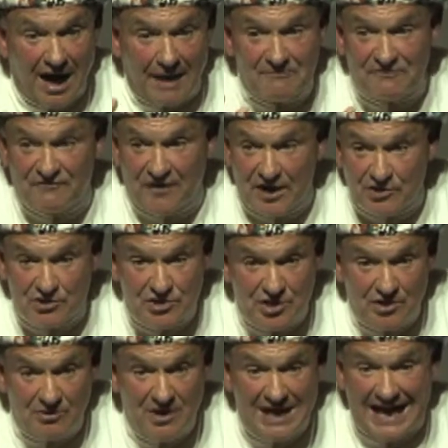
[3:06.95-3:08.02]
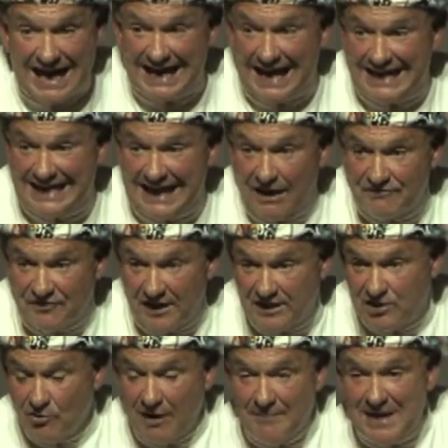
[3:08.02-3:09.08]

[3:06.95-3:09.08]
I'm funnier than you, and I can outthink you.